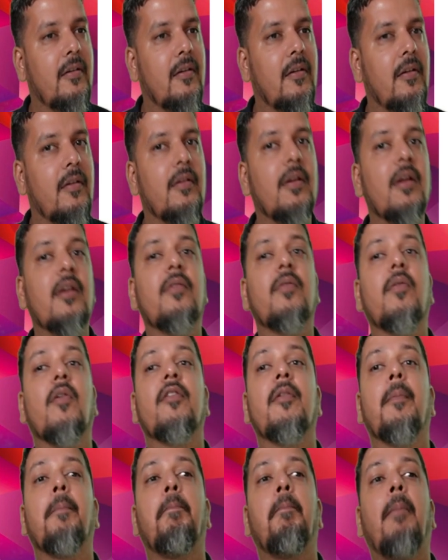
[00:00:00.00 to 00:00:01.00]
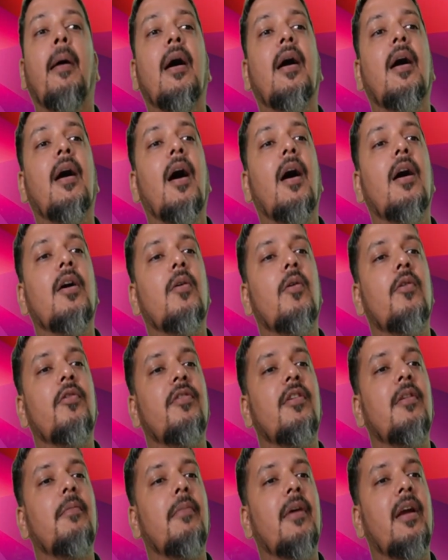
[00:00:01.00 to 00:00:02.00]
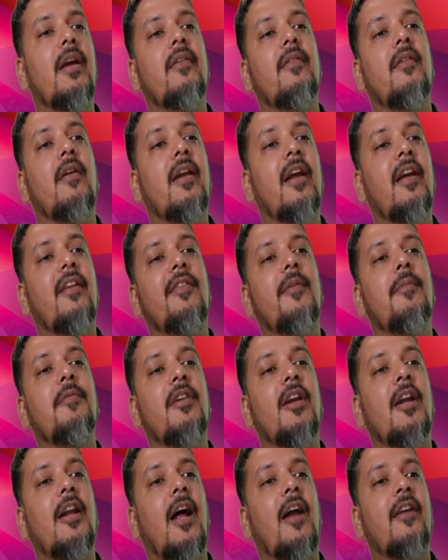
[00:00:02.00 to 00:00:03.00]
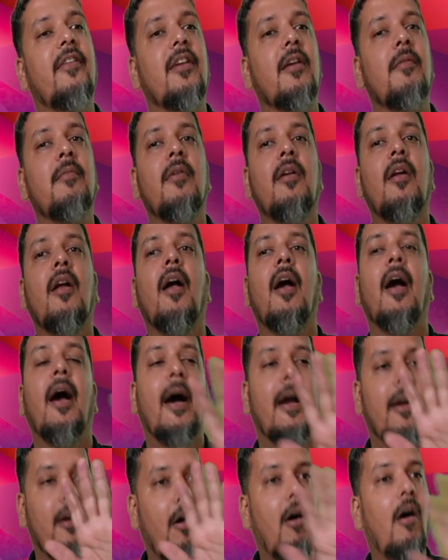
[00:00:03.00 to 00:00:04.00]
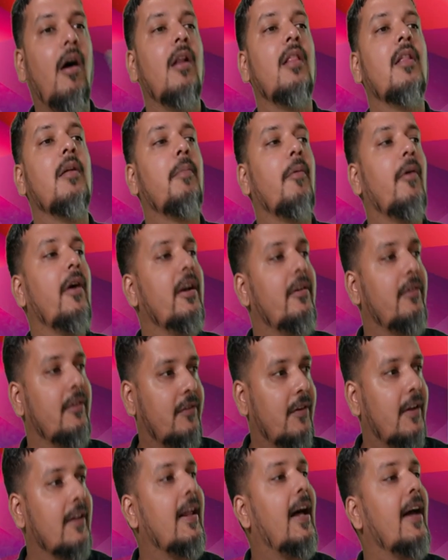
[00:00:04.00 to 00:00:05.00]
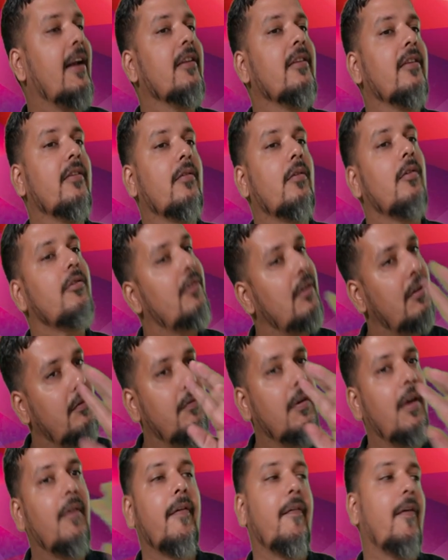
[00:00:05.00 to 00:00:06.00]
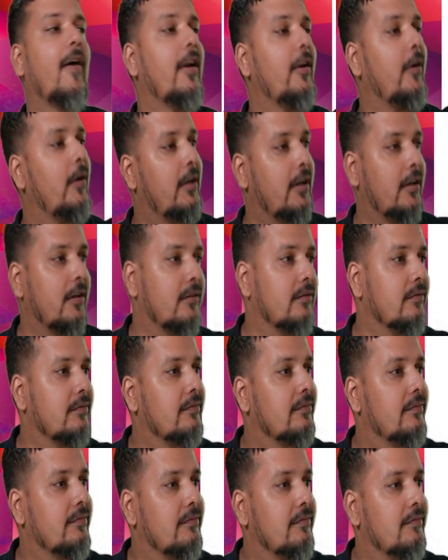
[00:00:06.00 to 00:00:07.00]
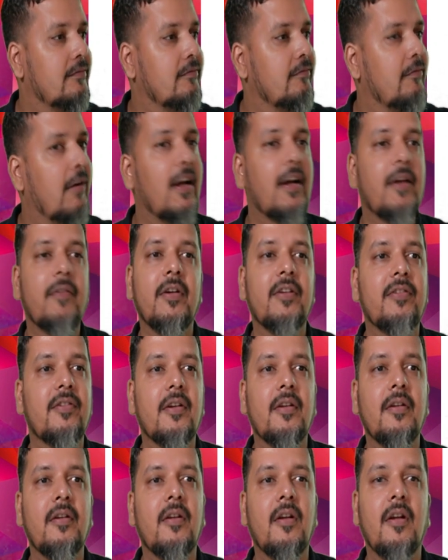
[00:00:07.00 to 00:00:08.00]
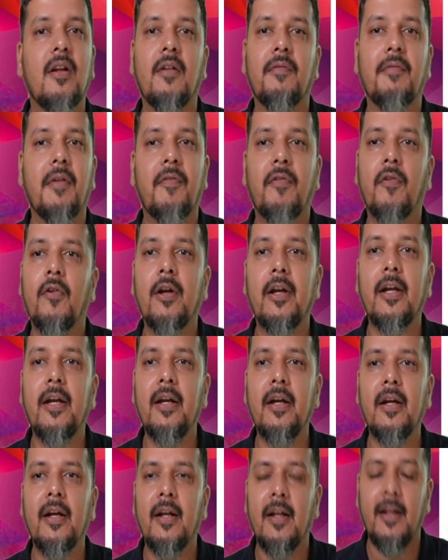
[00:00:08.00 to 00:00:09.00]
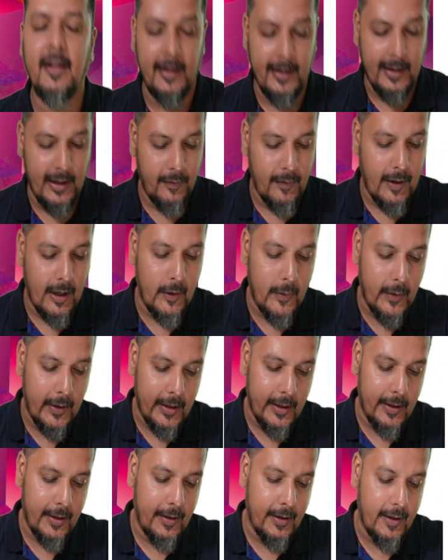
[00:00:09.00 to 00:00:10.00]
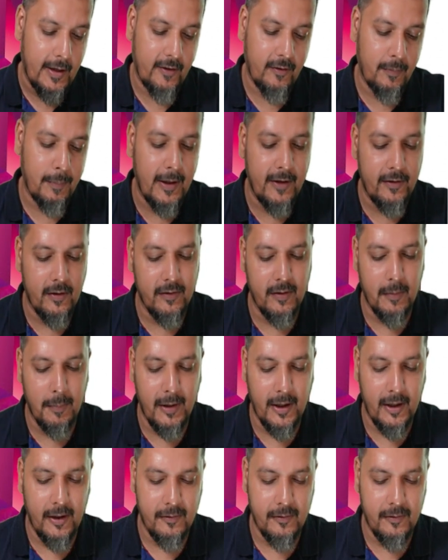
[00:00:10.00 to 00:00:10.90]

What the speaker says: This was a pakka question based on exemption and RCM, and all the points which are there in this question we have evaluated. While revision, fully evaluated. Next, place of supply.